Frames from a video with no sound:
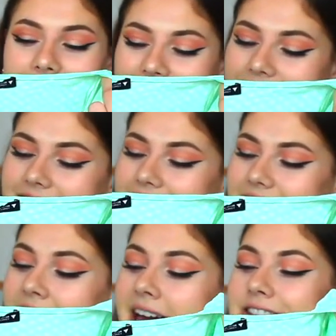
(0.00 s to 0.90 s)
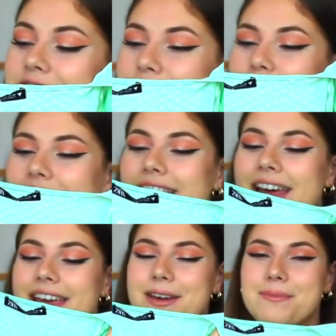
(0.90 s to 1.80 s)
And yeah, I just really
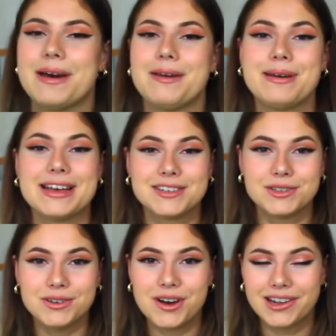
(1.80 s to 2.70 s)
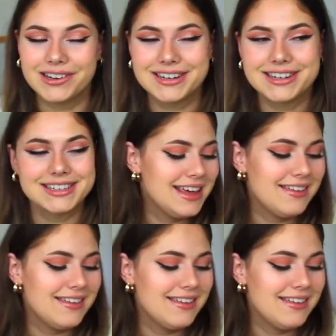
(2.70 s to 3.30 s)
like my pastel colors.